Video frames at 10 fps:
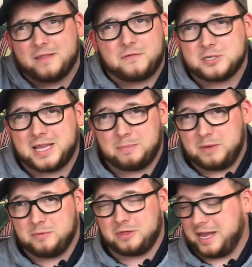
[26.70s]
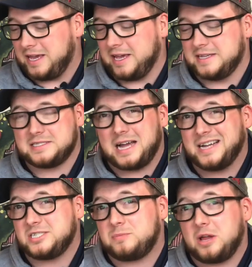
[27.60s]
the first thing people think is I
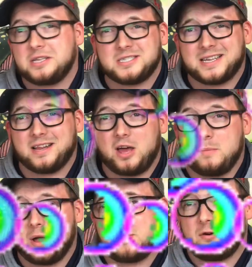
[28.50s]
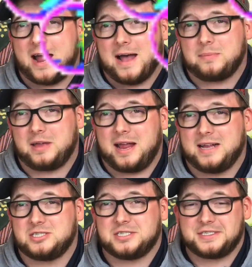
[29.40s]
should probably just get a lot of bubble wrap
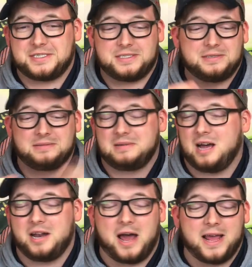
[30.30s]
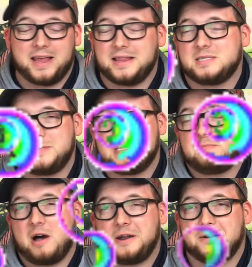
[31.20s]
and just annihilate this piece of
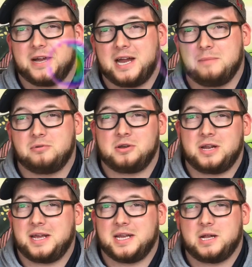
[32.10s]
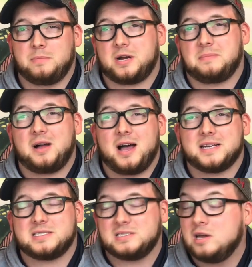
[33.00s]
pottery and put it in a bigger
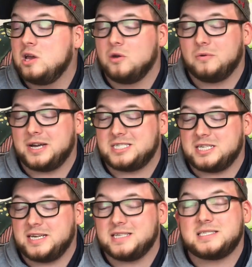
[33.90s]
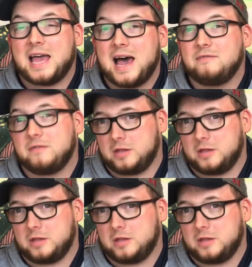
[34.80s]
box, which is half of the